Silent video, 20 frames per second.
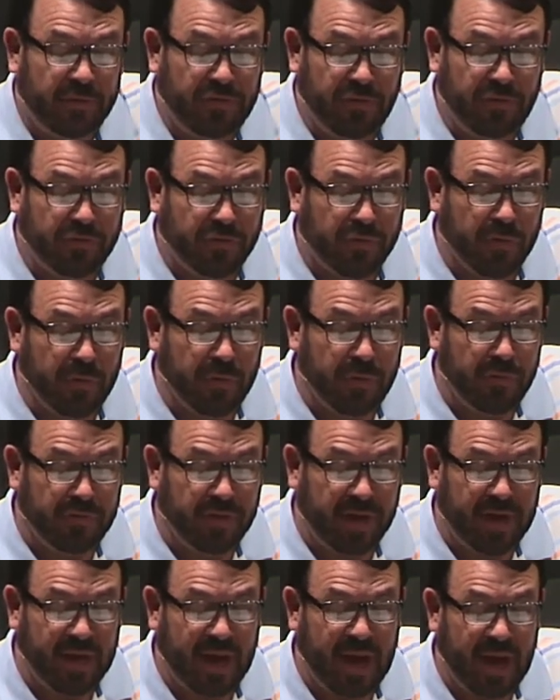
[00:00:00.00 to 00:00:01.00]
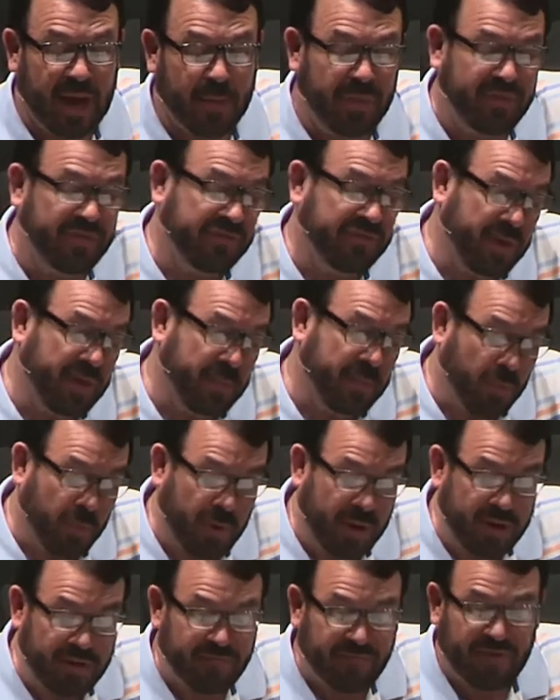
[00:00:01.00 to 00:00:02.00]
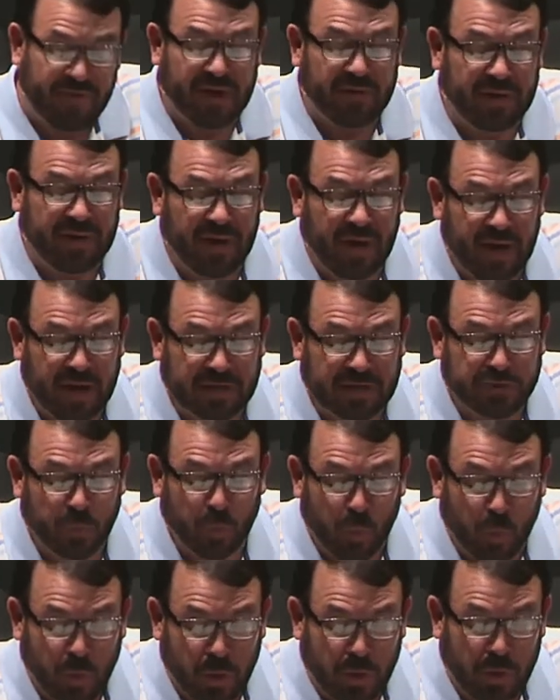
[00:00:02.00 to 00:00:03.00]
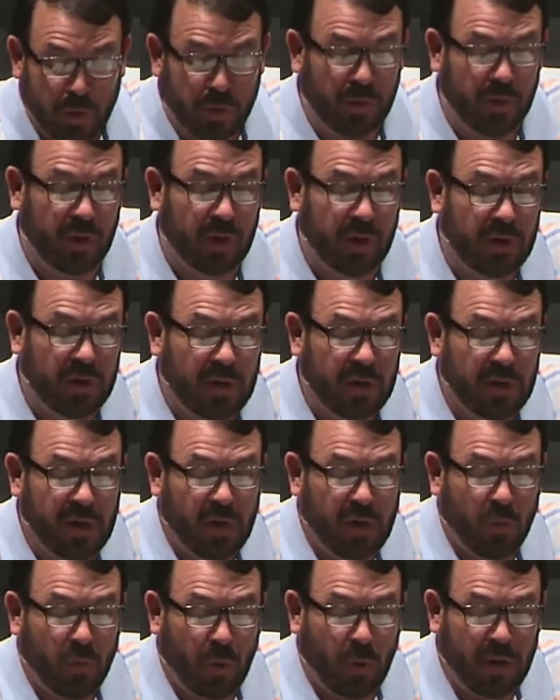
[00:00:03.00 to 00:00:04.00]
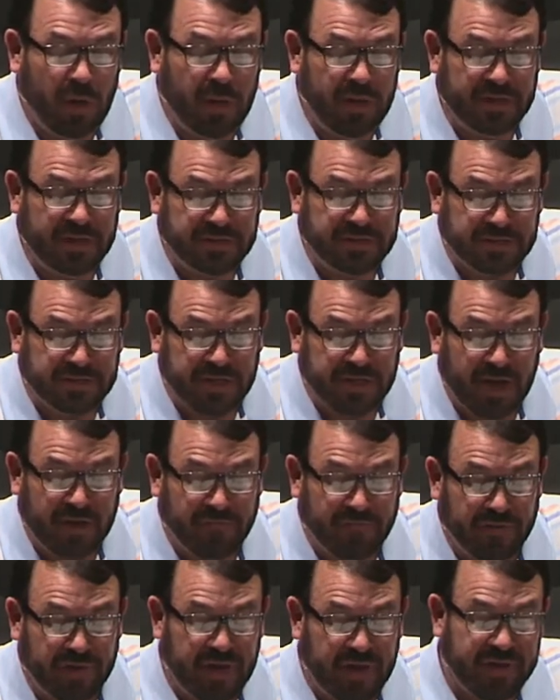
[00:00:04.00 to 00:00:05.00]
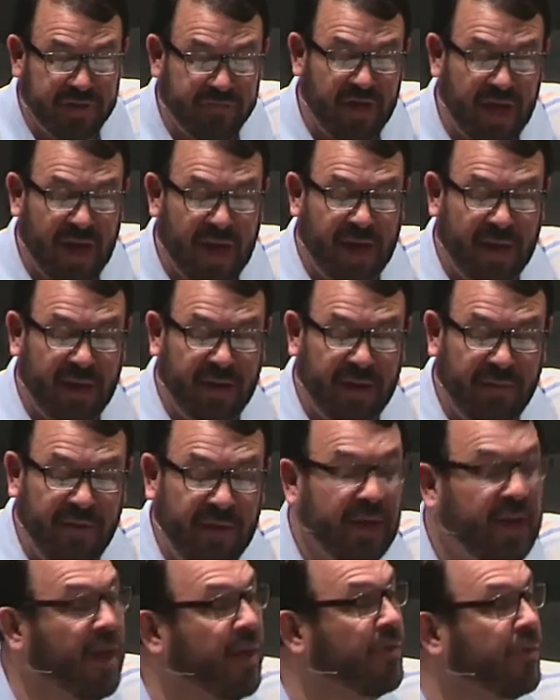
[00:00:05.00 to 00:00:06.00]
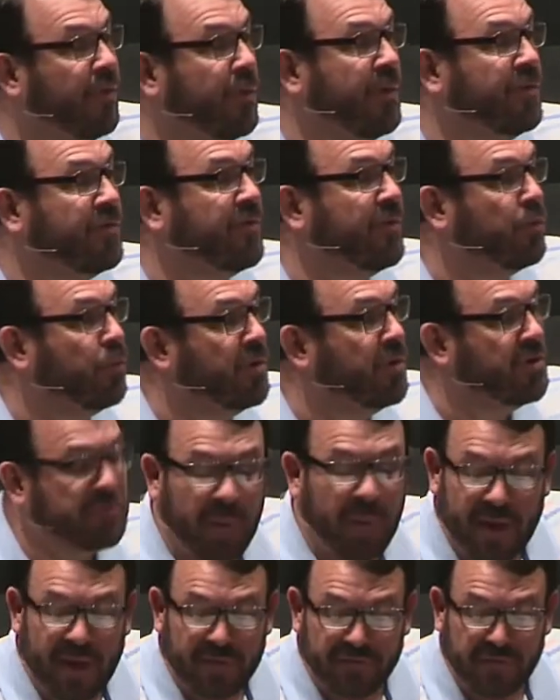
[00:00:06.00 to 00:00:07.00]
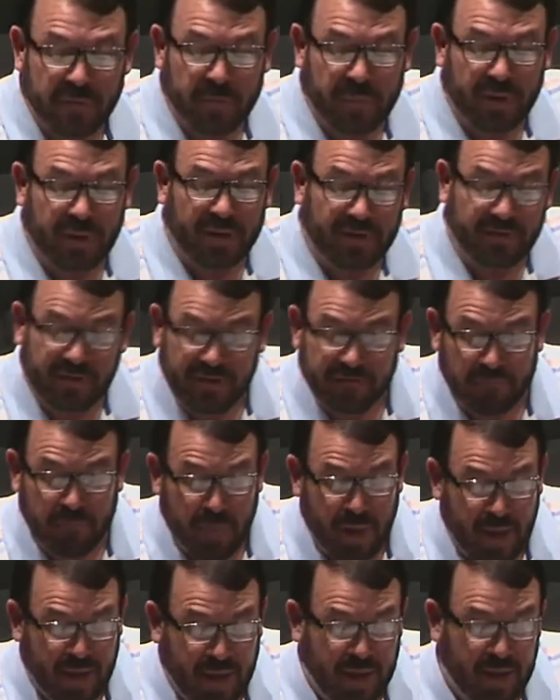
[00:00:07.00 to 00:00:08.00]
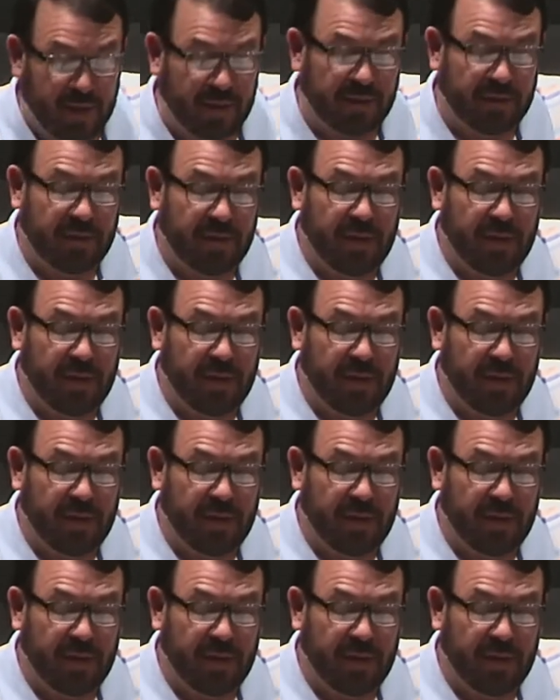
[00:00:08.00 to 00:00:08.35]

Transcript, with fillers: are two truths that cannot be separated found in God's Word. One is the sovereignty of God, and the other is the responsibility of man.